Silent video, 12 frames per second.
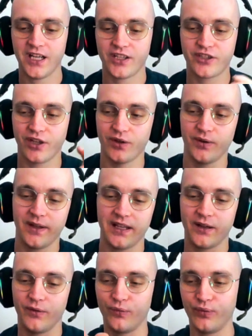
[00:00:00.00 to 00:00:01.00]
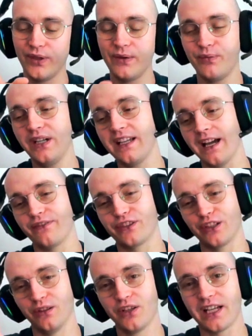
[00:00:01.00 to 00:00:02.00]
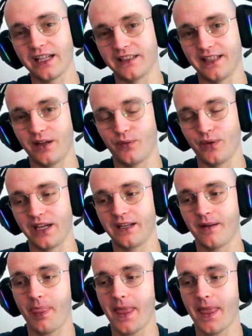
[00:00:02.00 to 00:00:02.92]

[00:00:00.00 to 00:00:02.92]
So we really have to look at it that way.